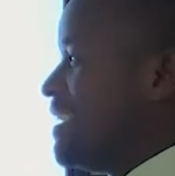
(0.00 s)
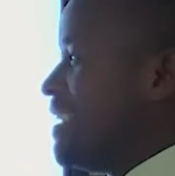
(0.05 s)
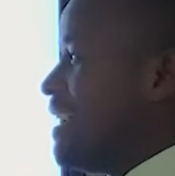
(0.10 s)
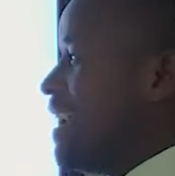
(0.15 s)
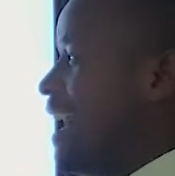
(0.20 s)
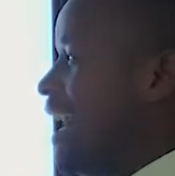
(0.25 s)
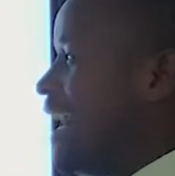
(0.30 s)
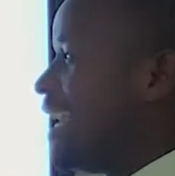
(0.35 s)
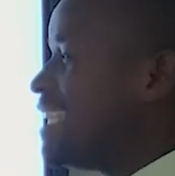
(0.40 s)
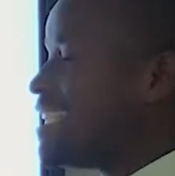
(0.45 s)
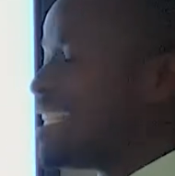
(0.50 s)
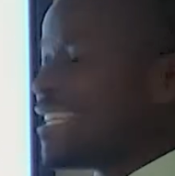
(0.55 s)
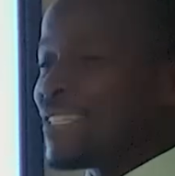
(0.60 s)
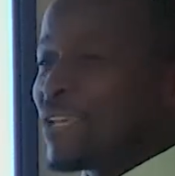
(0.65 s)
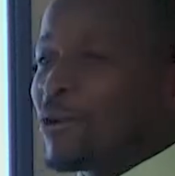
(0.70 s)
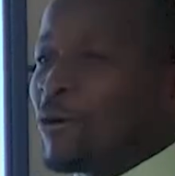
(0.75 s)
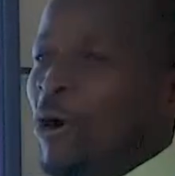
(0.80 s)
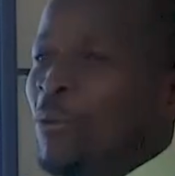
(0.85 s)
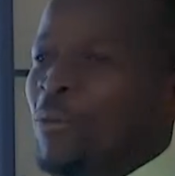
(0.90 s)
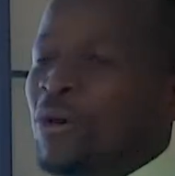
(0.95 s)
It is
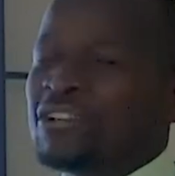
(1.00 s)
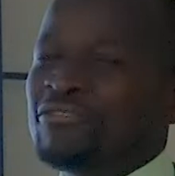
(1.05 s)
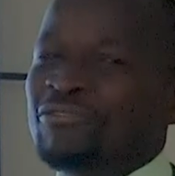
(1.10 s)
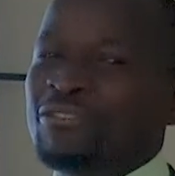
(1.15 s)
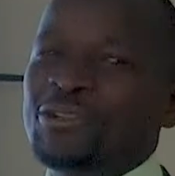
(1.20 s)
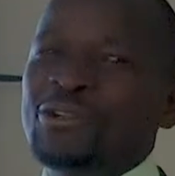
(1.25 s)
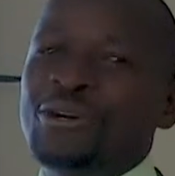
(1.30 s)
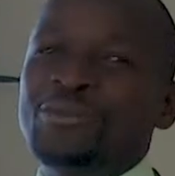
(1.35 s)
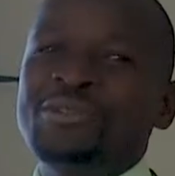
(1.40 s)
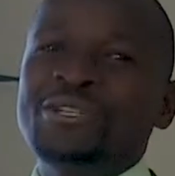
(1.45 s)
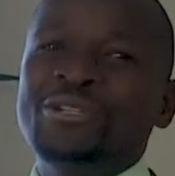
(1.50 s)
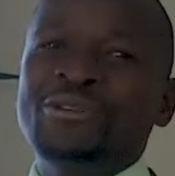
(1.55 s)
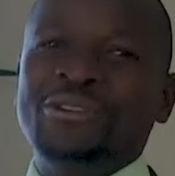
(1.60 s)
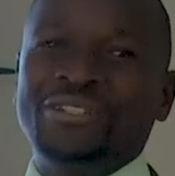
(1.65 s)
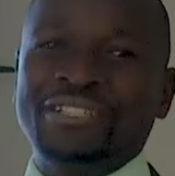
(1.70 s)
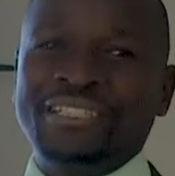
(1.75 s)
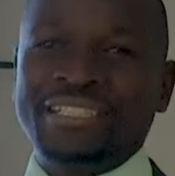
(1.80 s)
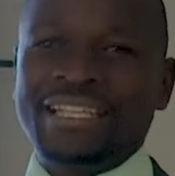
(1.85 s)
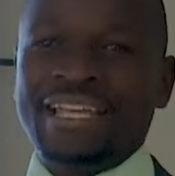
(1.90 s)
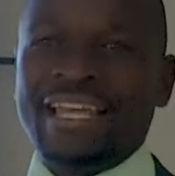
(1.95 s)
a common
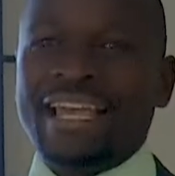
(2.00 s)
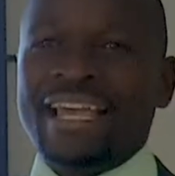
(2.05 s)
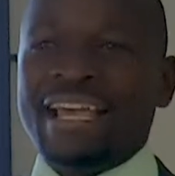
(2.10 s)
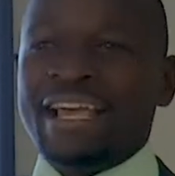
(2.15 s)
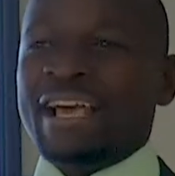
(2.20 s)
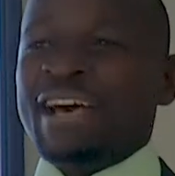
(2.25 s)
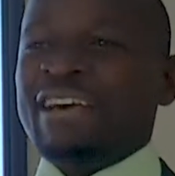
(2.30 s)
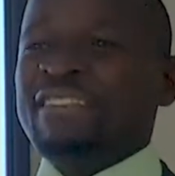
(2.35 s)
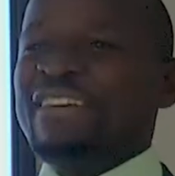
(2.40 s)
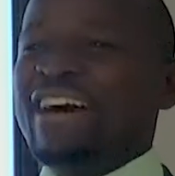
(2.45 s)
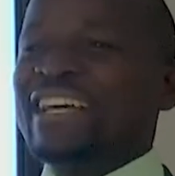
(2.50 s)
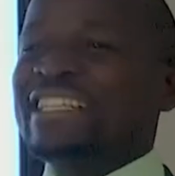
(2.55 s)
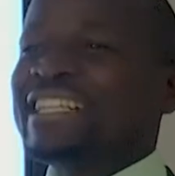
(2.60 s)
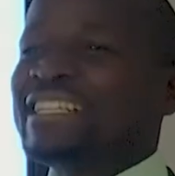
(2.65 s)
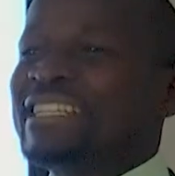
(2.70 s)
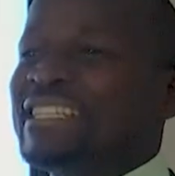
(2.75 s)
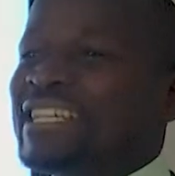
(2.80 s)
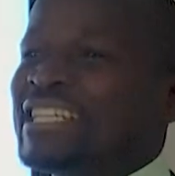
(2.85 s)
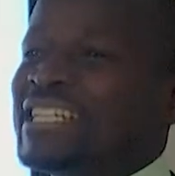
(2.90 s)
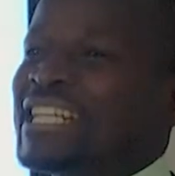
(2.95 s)
phenomenon
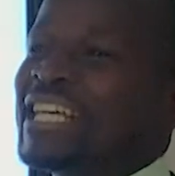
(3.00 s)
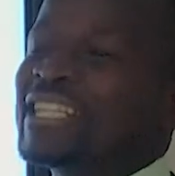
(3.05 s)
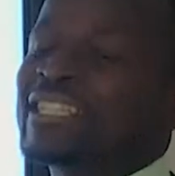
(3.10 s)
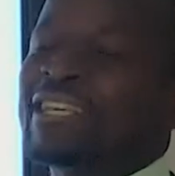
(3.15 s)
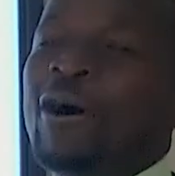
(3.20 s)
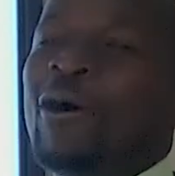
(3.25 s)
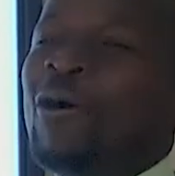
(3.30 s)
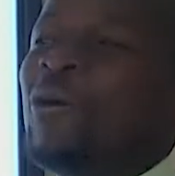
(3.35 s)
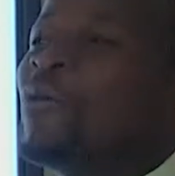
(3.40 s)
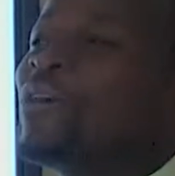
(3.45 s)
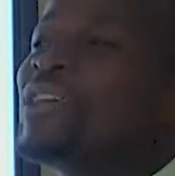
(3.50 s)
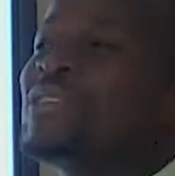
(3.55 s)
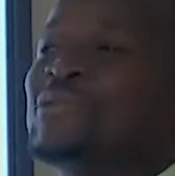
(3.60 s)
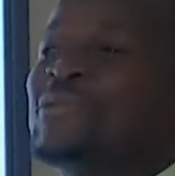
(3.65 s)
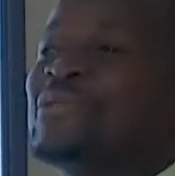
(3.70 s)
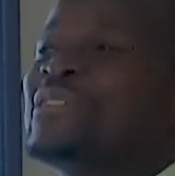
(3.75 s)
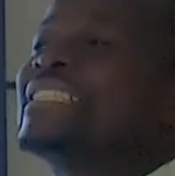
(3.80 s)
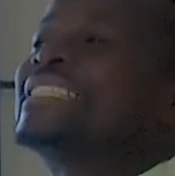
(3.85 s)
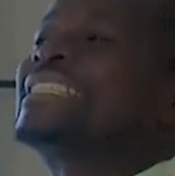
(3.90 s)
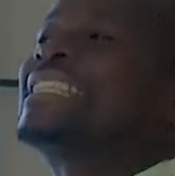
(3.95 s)
that teachers are always
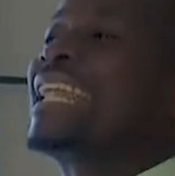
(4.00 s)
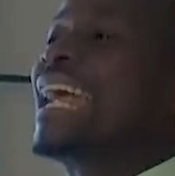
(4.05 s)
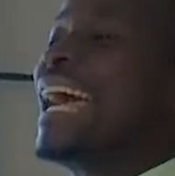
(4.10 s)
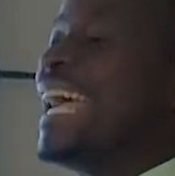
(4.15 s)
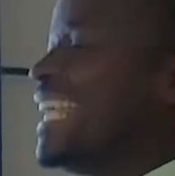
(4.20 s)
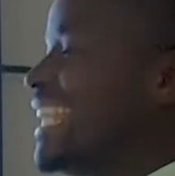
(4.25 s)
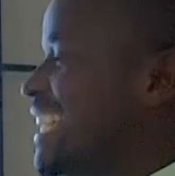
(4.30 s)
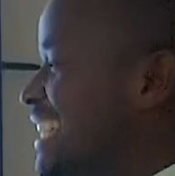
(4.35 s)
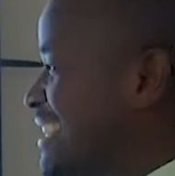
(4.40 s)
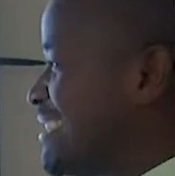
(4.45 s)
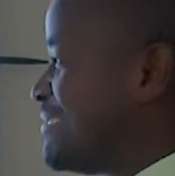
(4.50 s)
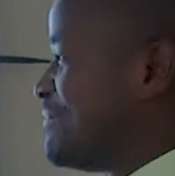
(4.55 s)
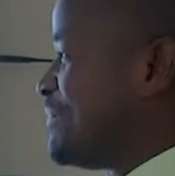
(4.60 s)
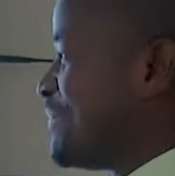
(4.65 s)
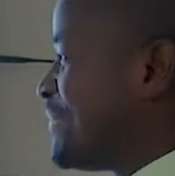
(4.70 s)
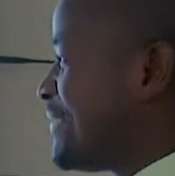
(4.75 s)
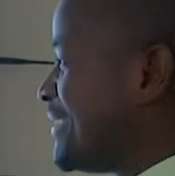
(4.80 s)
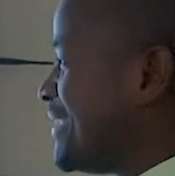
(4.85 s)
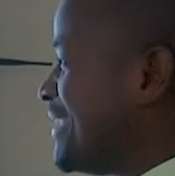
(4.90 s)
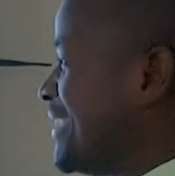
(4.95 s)
on strike,
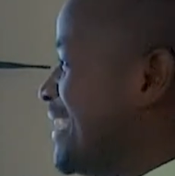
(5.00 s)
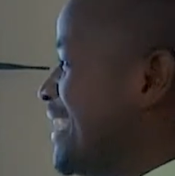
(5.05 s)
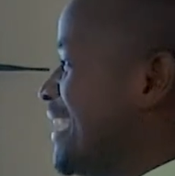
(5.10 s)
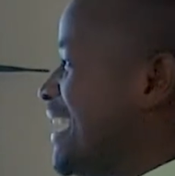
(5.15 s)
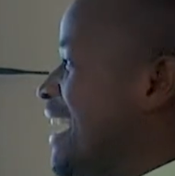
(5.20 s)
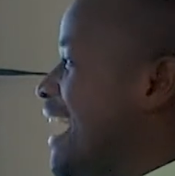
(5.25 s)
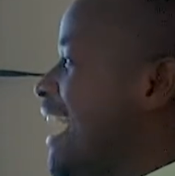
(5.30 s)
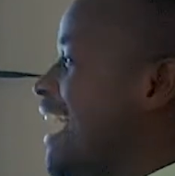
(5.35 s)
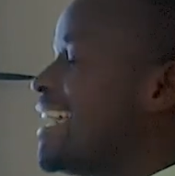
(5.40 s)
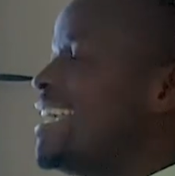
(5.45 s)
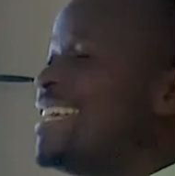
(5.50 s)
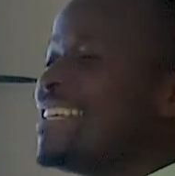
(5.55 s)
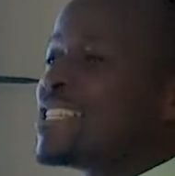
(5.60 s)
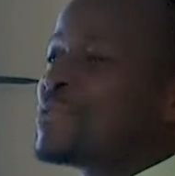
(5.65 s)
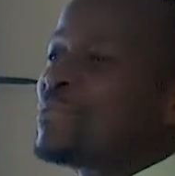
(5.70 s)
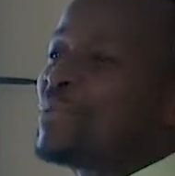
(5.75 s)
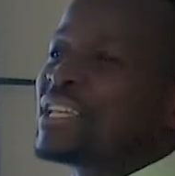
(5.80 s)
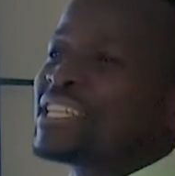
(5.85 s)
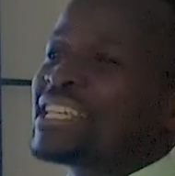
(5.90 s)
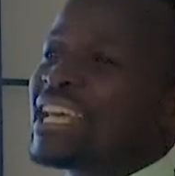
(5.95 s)

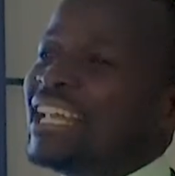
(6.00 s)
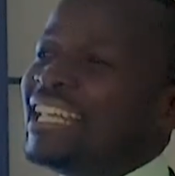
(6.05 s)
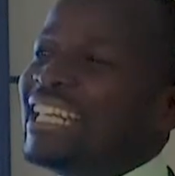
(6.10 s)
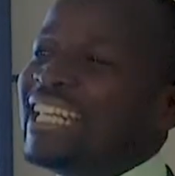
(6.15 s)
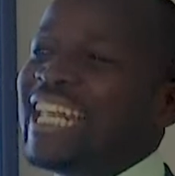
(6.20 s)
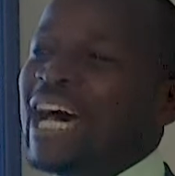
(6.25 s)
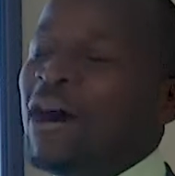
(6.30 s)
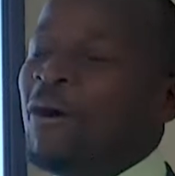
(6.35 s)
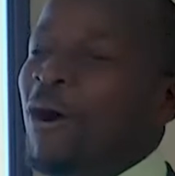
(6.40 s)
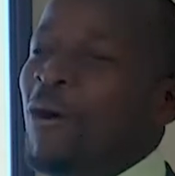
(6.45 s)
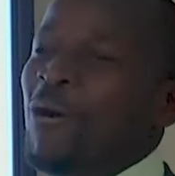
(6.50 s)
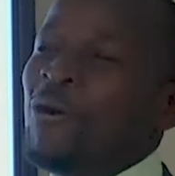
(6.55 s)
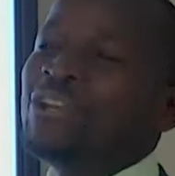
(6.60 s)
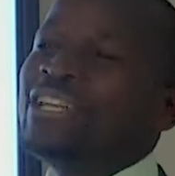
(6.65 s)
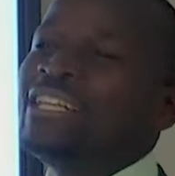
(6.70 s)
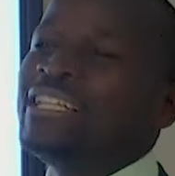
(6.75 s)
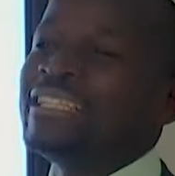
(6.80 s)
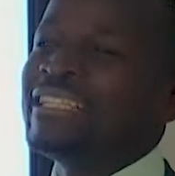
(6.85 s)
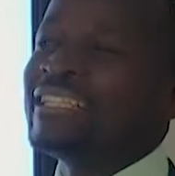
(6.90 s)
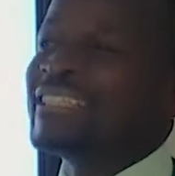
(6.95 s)
especially in our
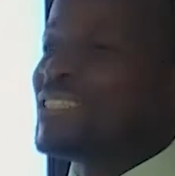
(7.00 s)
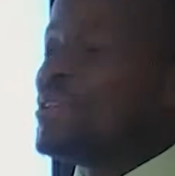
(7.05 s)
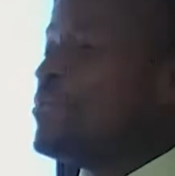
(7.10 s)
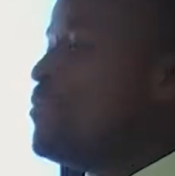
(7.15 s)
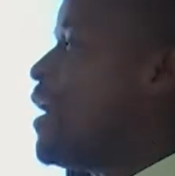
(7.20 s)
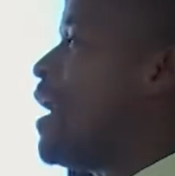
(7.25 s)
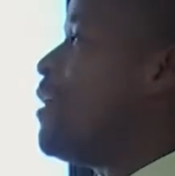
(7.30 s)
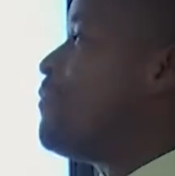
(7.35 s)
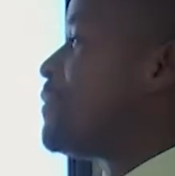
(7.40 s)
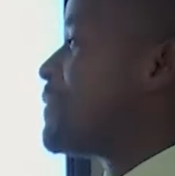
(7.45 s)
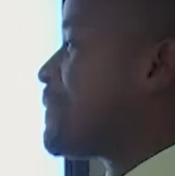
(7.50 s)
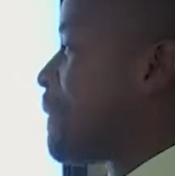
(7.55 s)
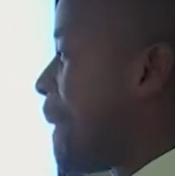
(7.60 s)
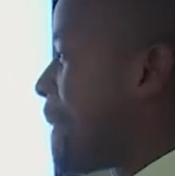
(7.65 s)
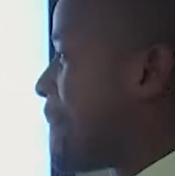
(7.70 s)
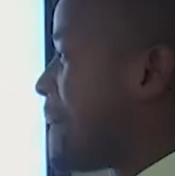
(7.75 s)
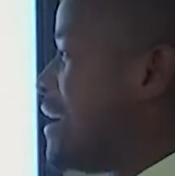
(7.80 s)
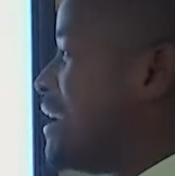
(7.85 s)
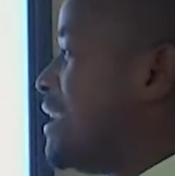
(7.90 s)
own Zimbabwe.